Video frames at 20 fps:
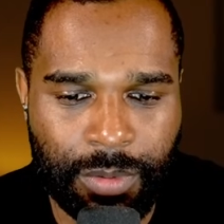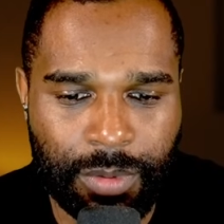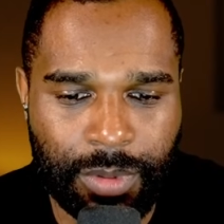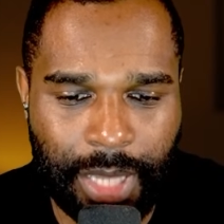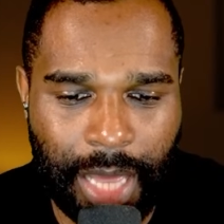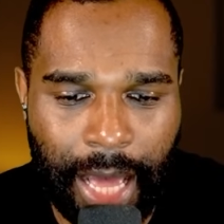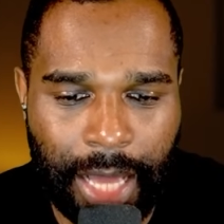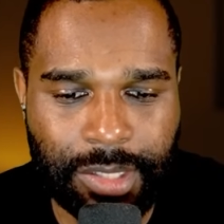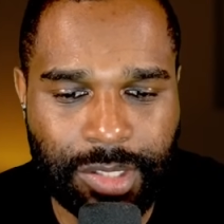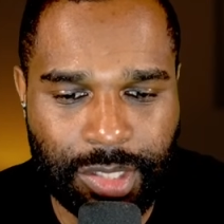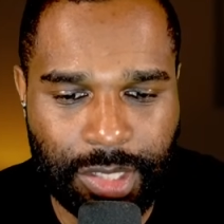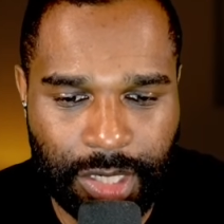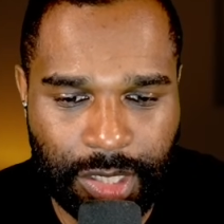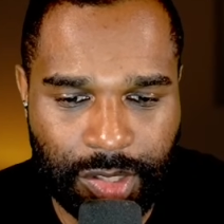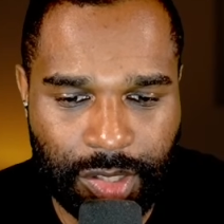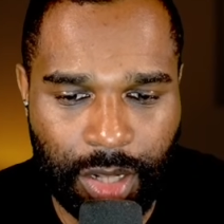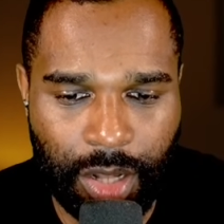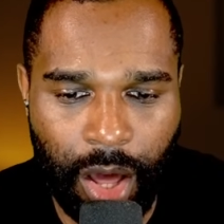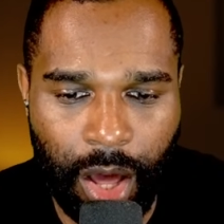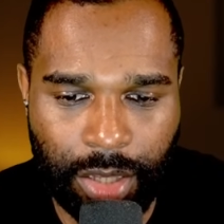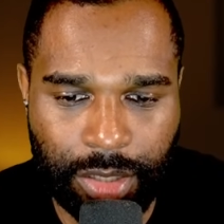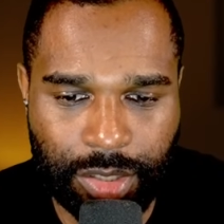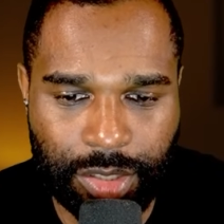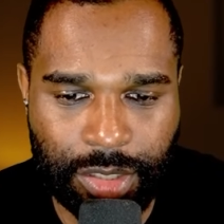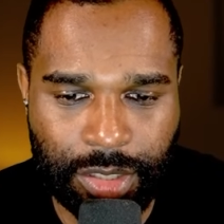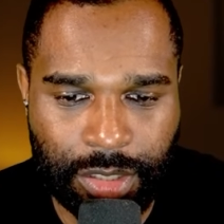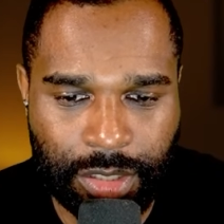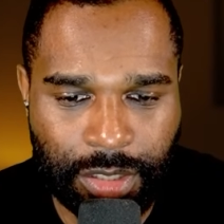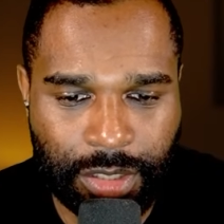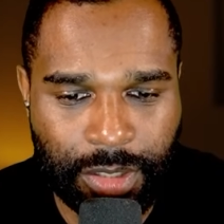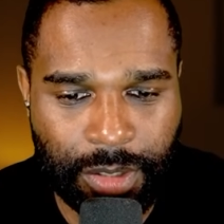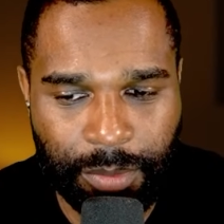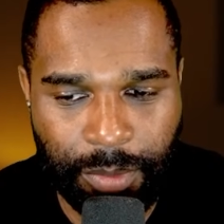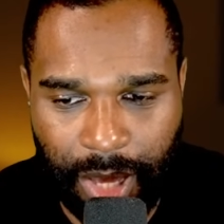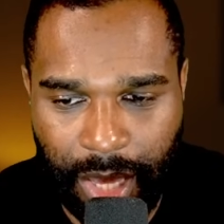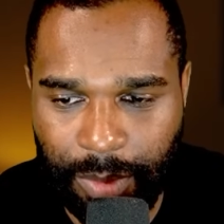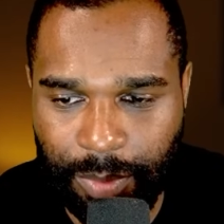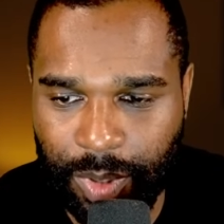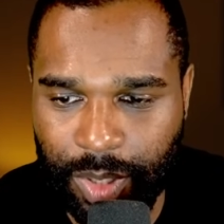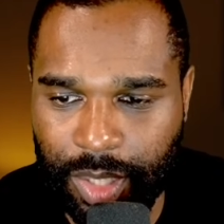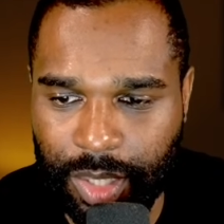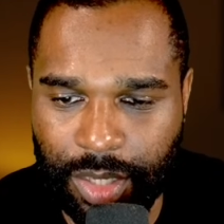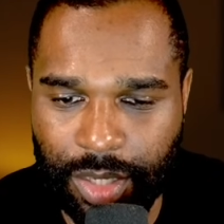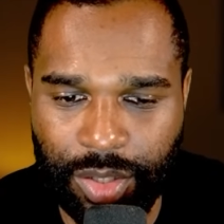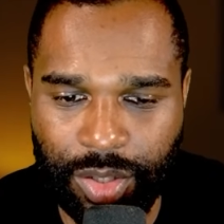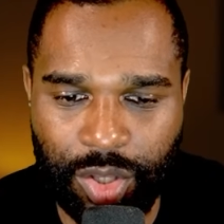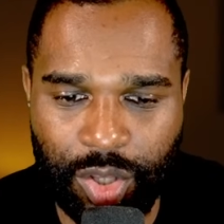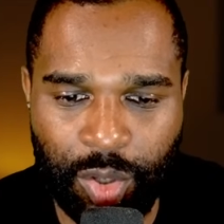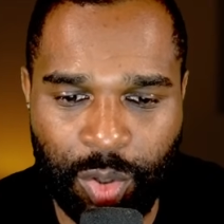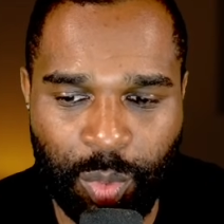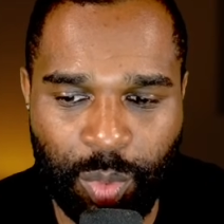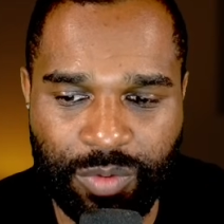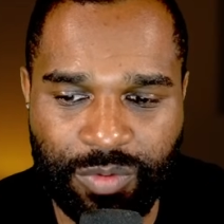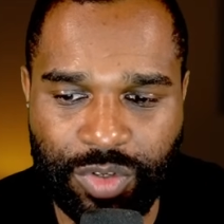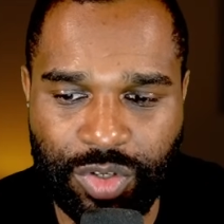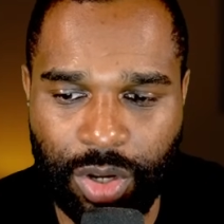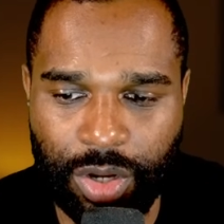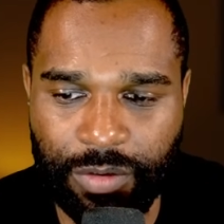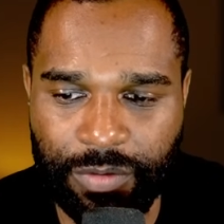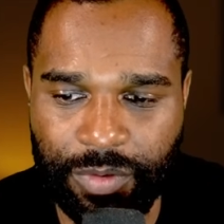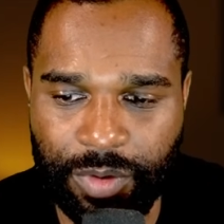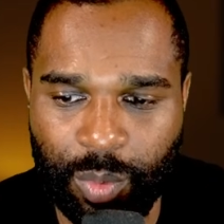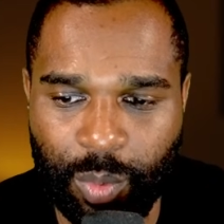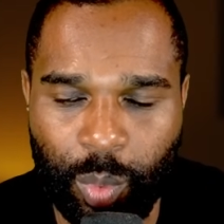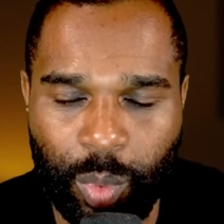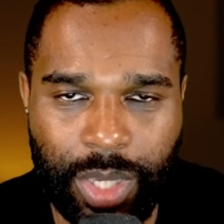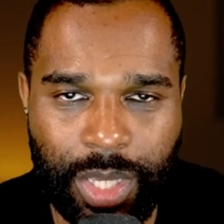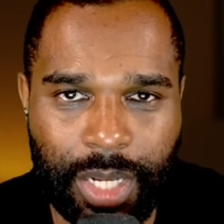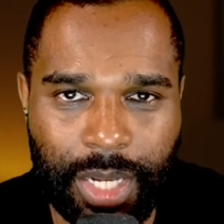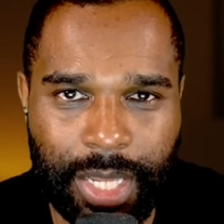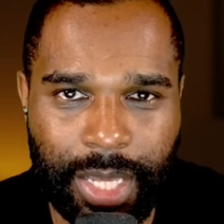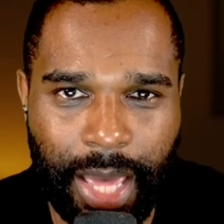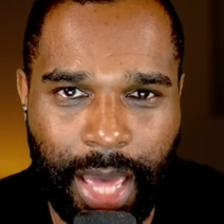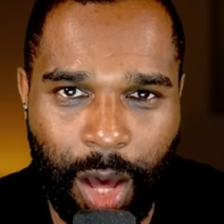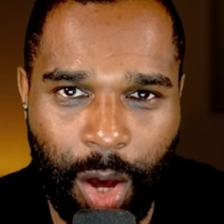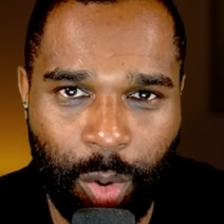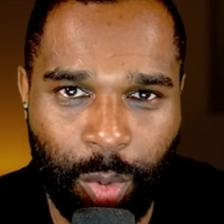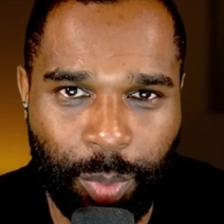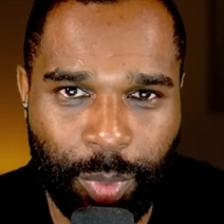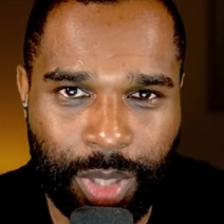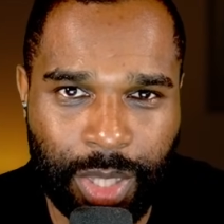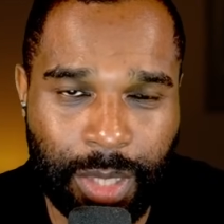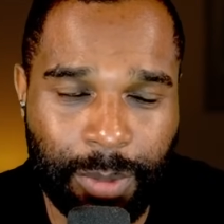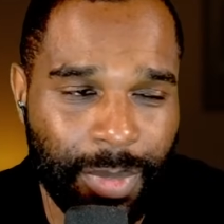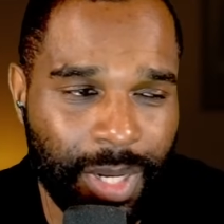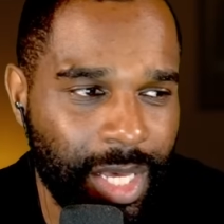That's his lot. Maybe you can do it with Jonathan Wheatley helping him.